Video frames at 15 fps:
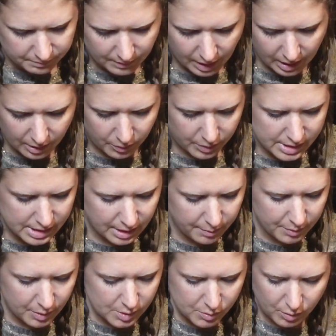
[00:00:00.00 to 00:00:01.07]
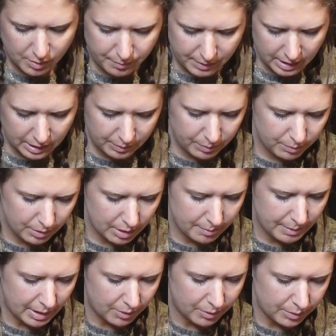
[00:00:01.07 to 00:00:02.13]
I always keep those with me when I'm
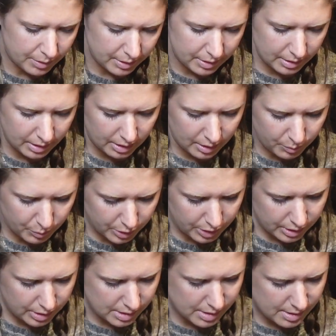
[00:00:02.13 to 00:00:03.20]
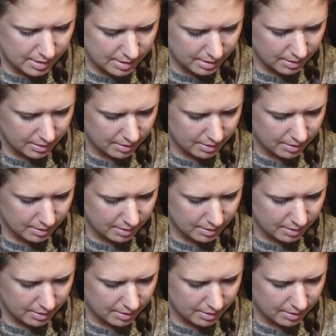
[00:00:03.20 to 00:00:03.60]
out in the woods.